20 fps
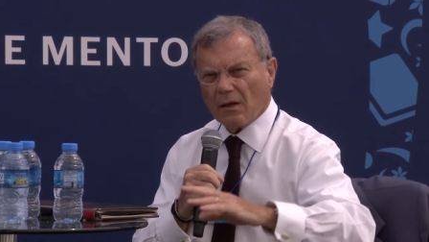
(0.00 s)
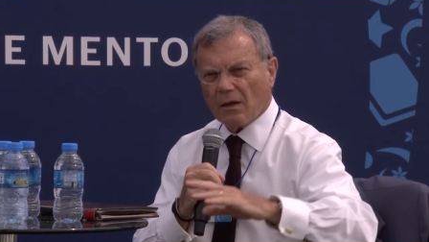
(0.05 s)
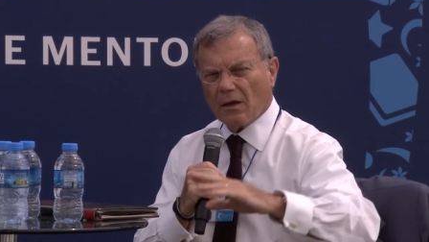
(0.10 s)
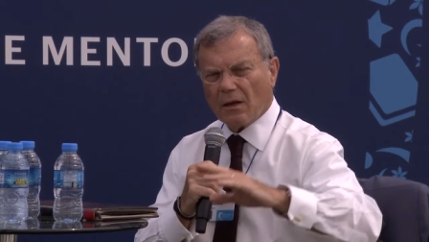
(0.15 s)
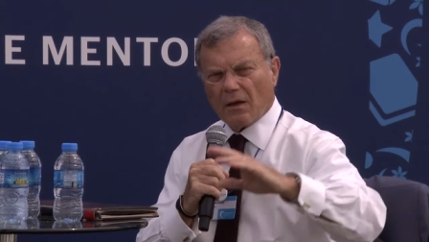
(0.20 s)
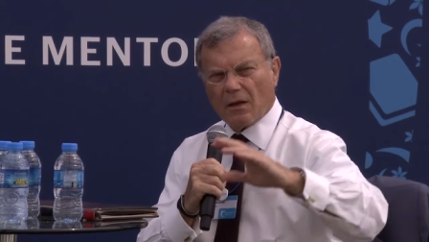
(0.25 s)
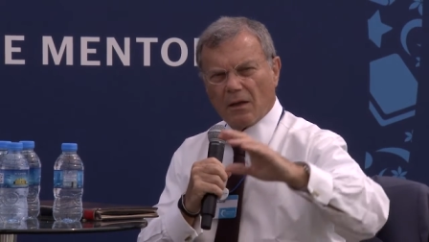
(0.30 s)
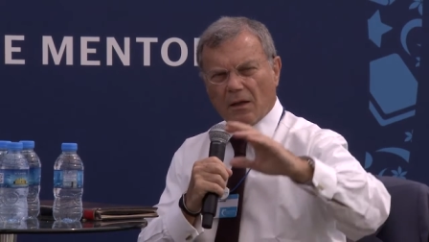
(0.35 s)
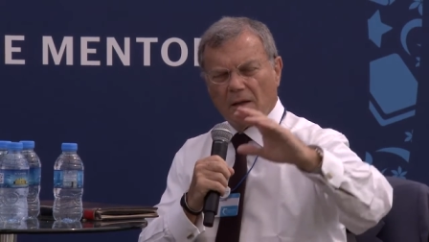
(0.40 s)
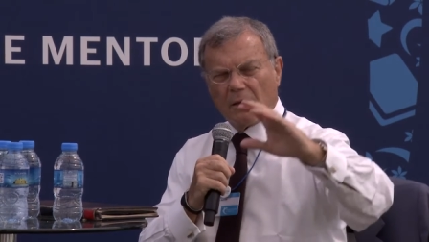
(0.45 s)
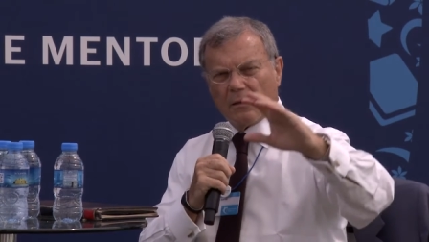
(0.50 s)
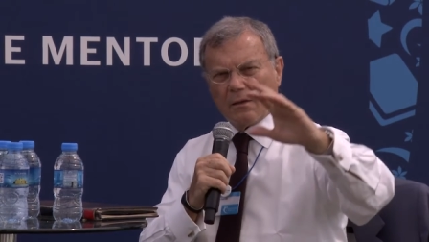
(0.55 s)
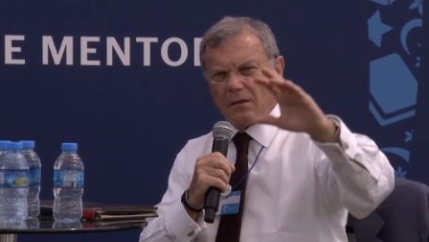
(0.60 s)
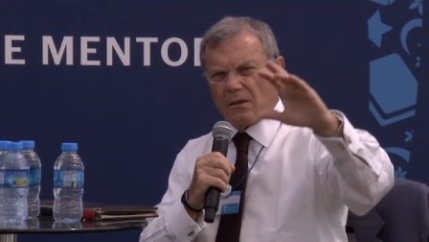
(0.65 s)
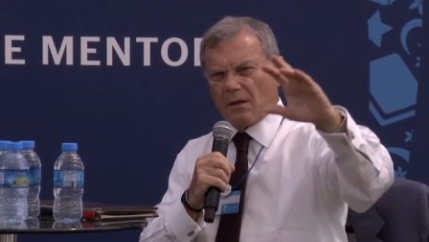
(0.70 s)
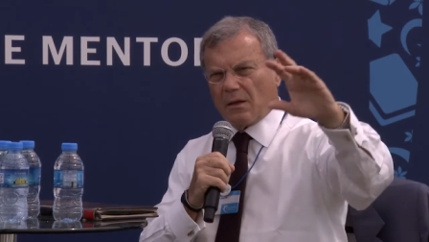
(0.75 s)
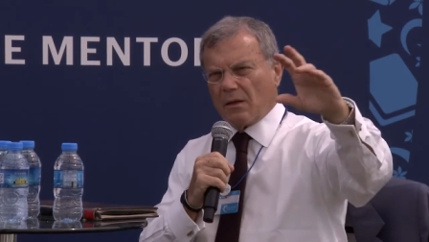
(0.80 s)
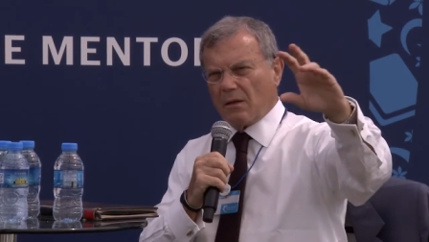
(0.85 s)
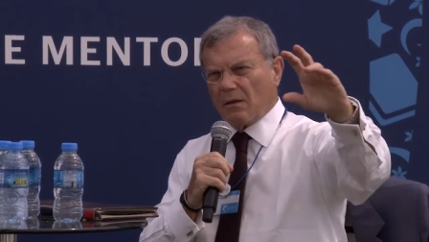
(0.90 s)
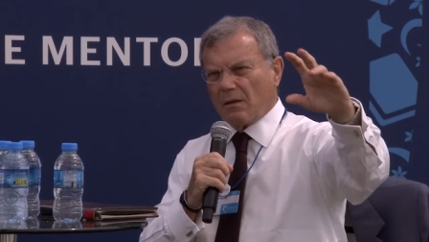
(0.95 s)
And
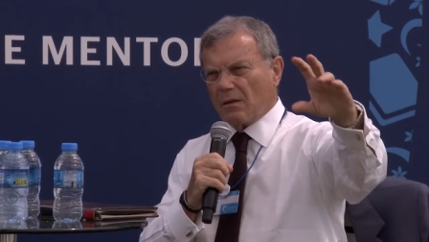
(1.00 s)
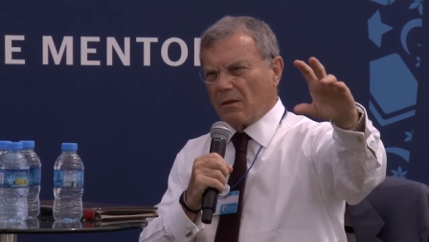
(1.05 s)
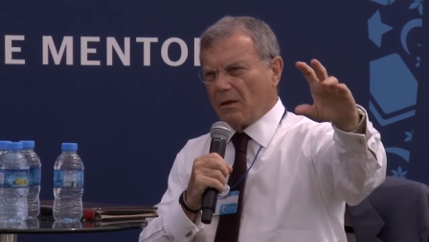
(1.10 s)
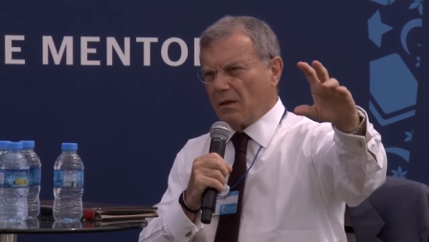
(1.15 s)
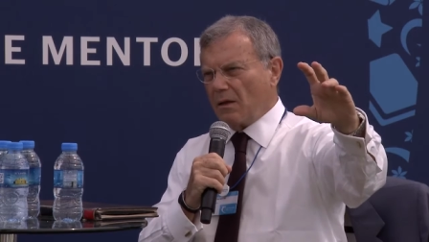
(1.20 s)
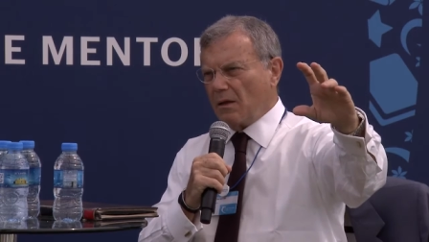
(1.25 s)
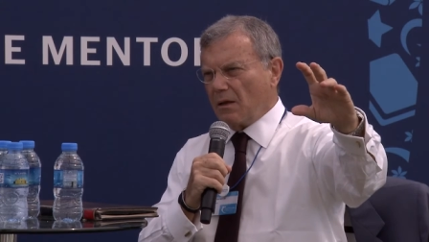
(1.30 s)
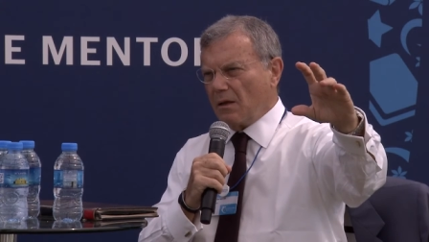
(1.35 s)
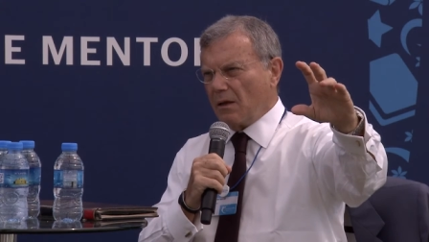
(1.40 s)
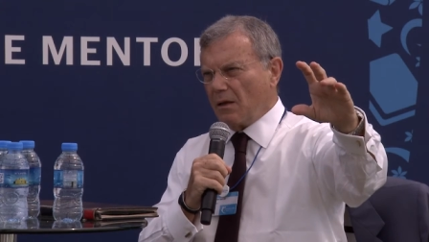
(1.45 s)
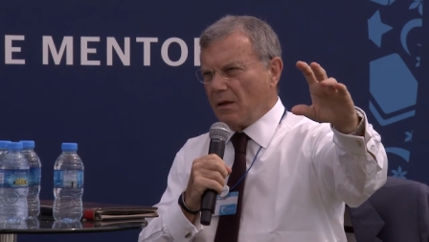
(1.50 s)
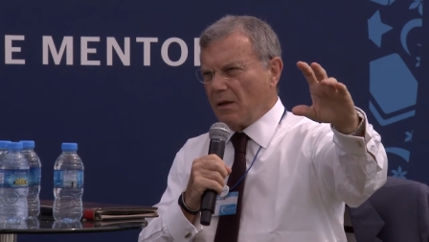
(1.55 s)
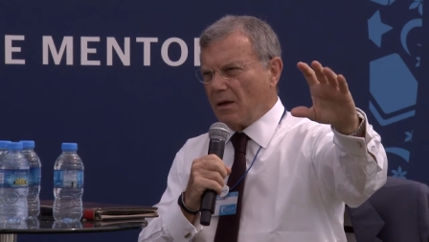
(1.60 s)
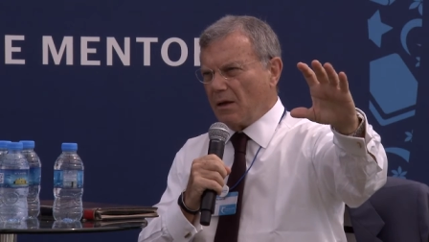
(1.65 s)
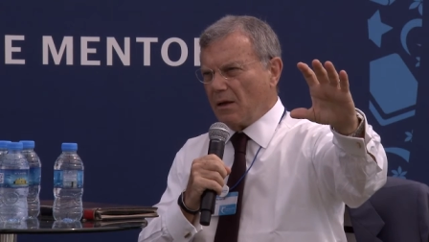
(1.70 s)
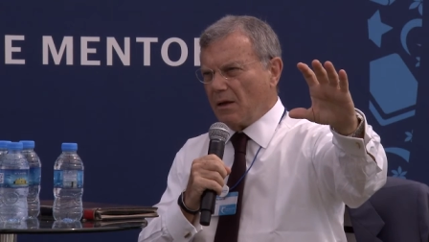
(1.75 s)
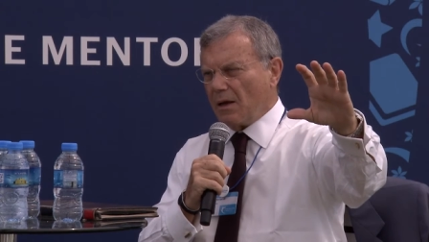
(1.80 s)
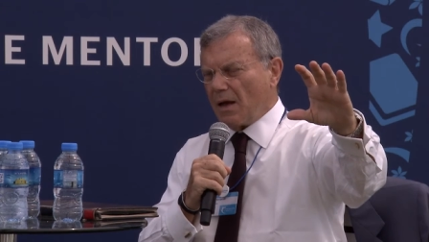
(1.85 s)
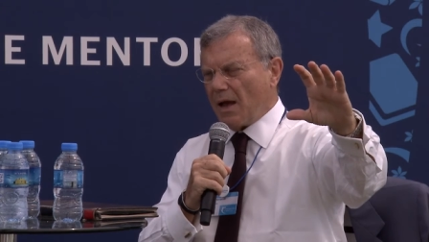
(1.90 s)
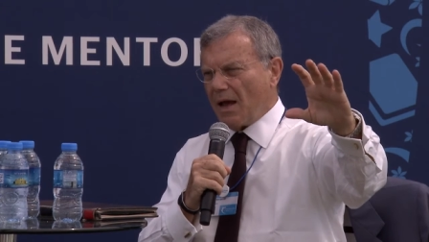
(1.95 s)
the
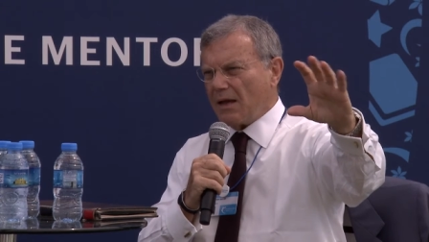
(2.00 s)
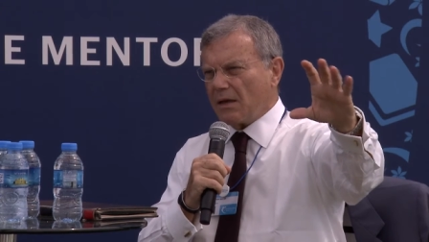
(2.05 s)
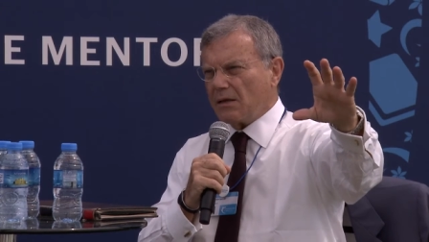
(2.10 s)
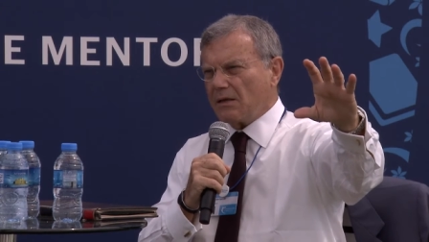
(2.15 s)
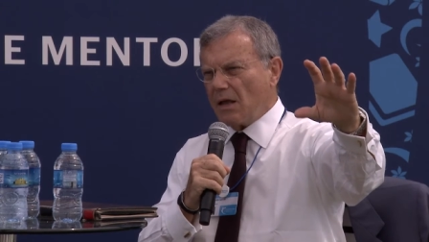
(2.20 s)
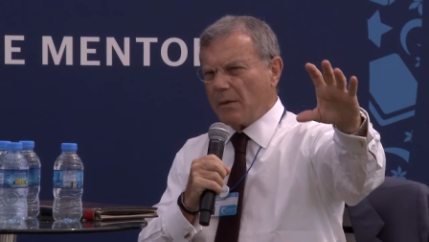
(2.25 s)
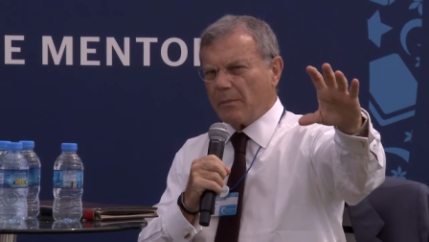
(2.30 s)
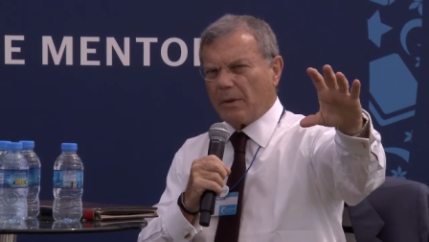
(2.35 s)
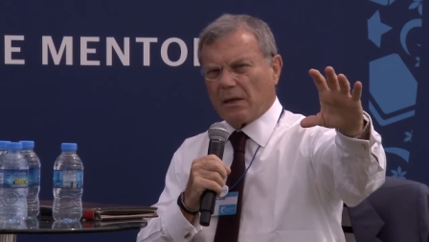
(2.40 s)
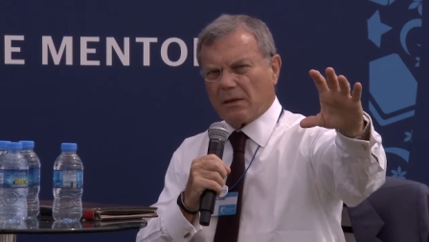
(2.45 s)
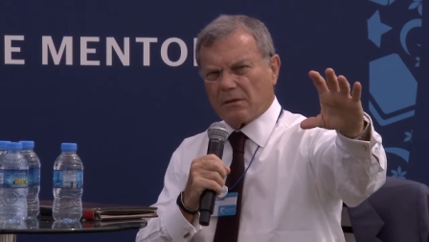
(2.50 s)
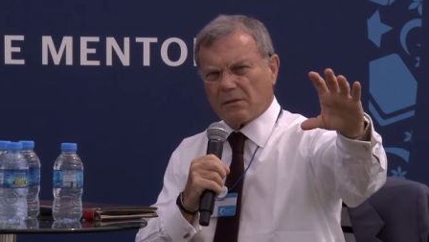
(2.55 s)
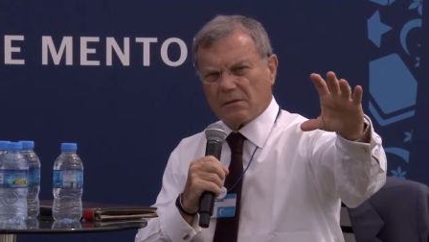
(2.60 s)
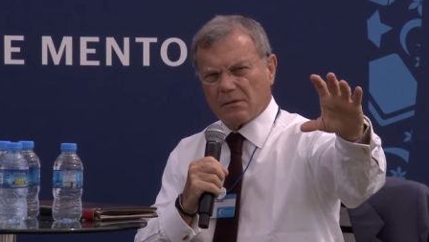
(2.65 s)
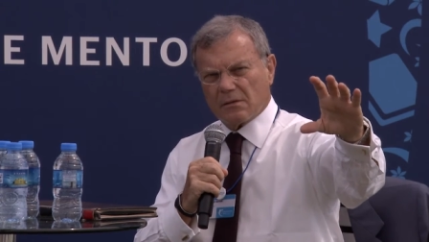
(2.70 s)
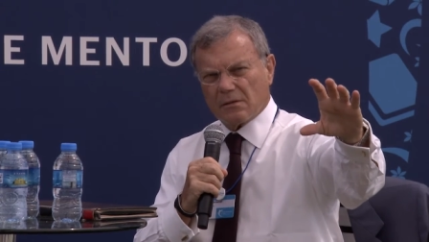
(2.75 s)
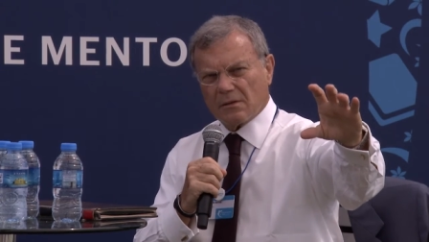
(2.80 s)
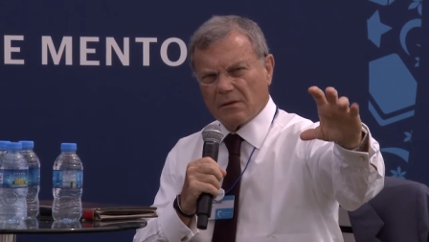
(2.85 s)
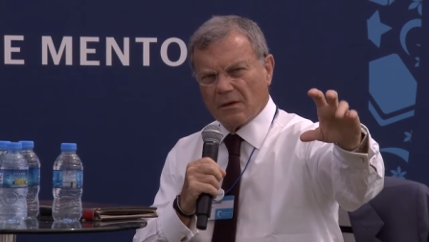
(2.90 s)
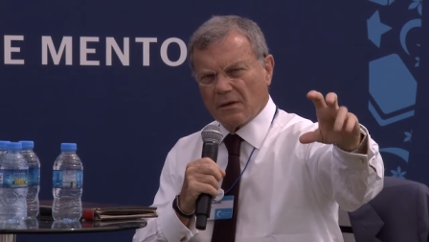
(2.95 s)

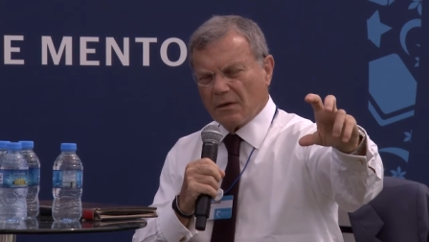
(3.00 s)
academics